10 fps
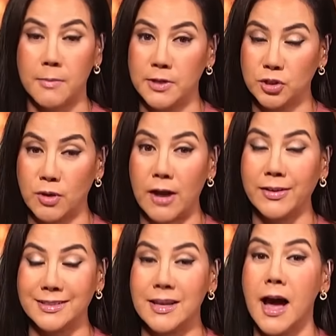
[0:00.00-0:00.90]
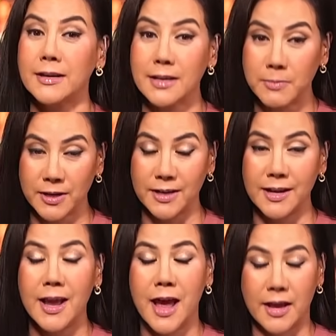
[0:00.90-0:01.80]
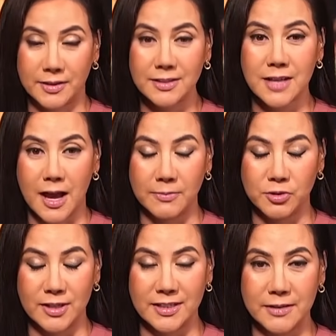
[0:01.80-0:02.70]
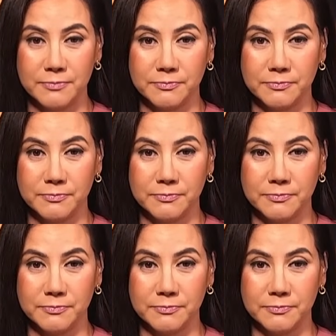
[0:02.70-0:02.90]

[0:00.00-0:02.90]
a mistrial is not imminent at this time. Tracy?